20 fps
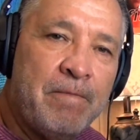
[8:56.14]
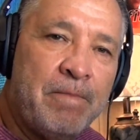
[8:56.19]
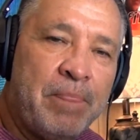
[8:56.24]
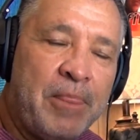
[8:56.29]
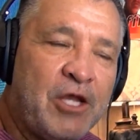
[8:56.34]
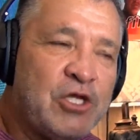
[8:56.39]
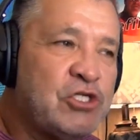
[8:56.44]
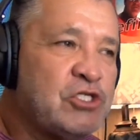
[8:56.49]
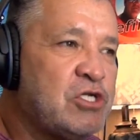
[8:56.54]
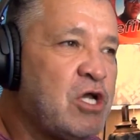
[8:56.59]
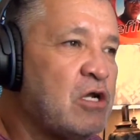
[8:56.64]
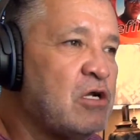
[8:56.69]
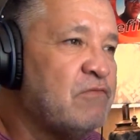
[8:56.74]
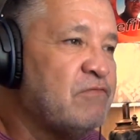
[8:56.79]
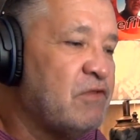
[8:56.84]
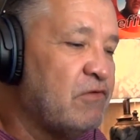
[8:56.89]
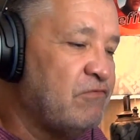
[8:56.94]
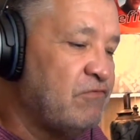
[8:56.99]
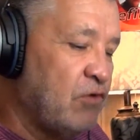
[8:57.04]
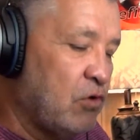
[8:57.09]
I just got off
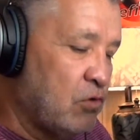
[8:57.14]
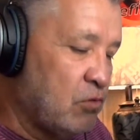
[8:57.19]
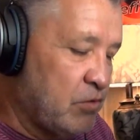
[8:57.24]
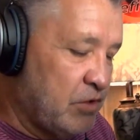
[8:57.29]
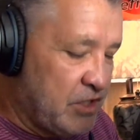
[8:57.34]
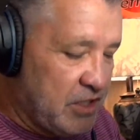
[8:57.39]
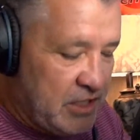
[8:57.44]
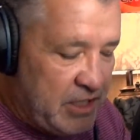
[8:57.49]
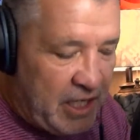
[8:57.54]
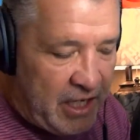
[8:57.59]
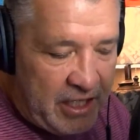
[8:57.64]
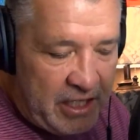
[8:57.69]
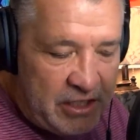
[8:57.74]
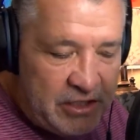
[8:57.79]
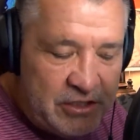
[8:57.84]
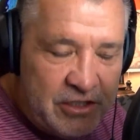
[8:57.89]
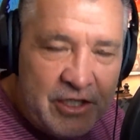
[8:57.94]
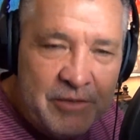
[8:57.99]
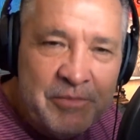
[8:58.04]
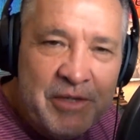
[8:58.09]
the phone with a guy, a
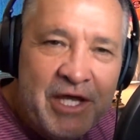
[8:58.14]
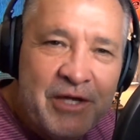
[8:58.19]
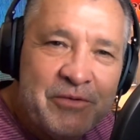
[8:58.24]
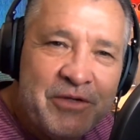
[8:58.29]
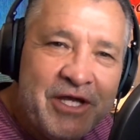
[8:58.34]
young man.